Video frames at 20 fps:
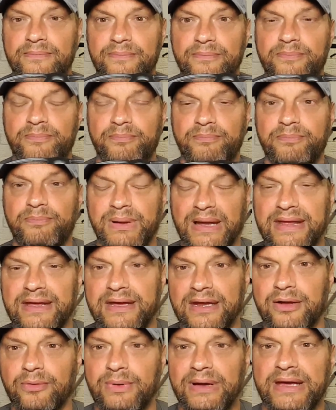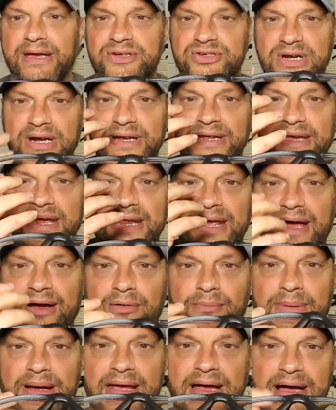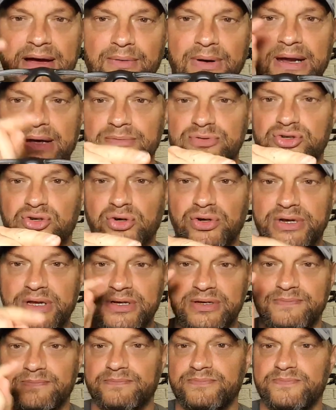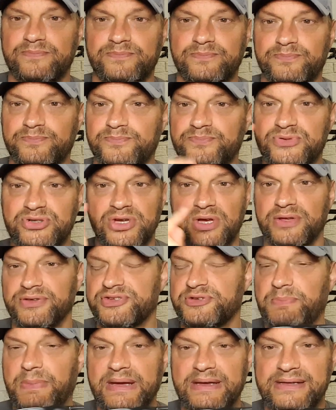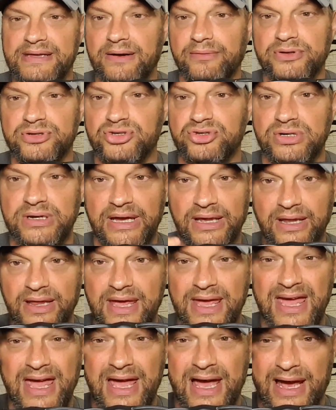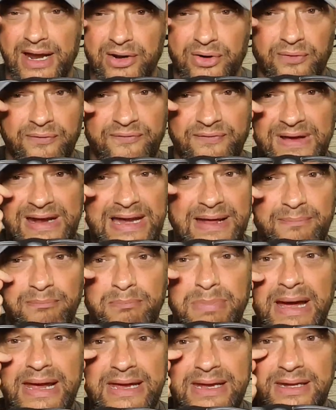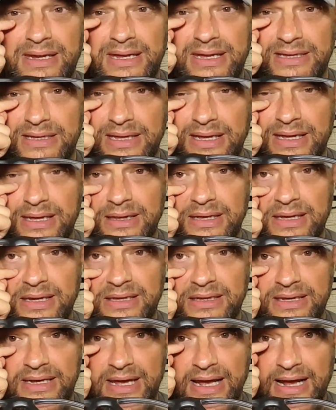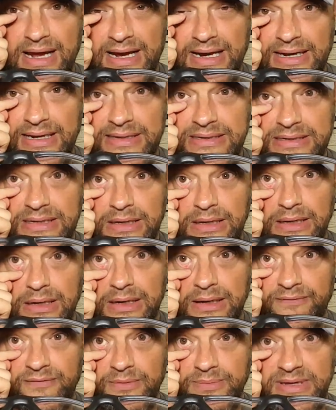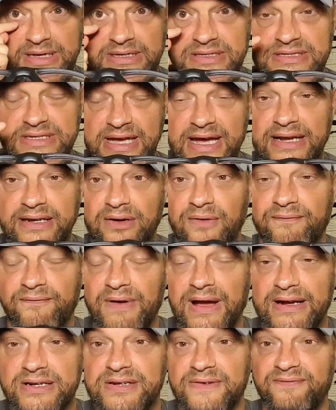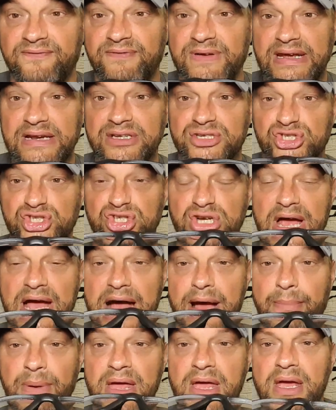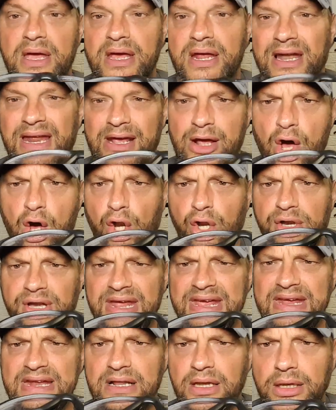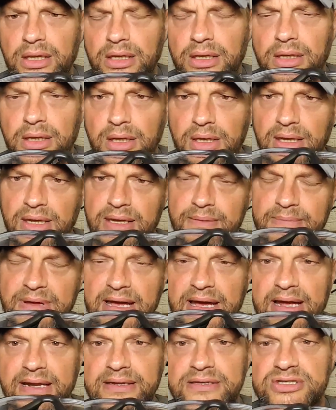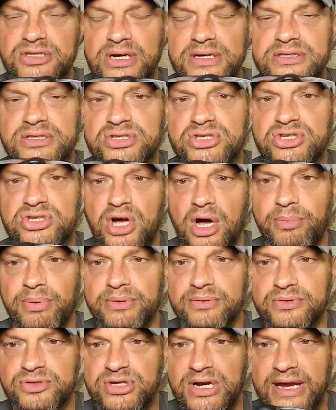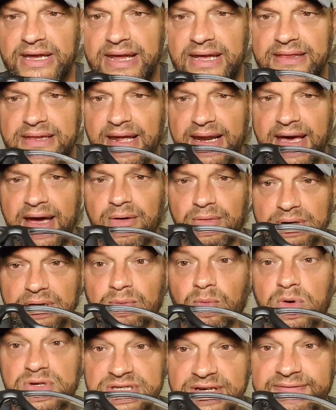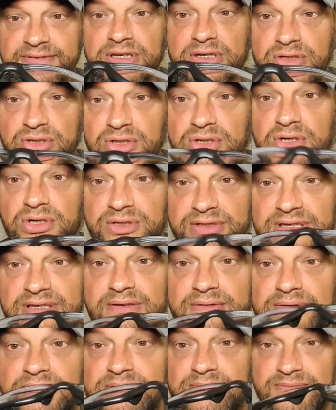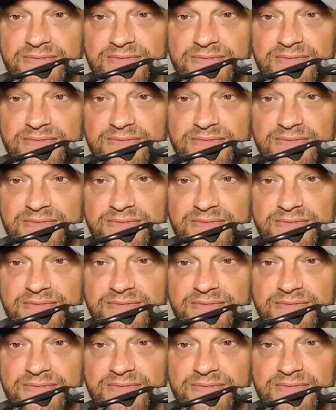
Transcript: blinking away, trying to get it out of my eye when I was going at a certain speed down the trail, and I could feel it biting the the, the eyelid it from the inside. I actually feel a sharp, like hot needle in my eyelid, so I had to stop and try and get that out. And it was having a go. I did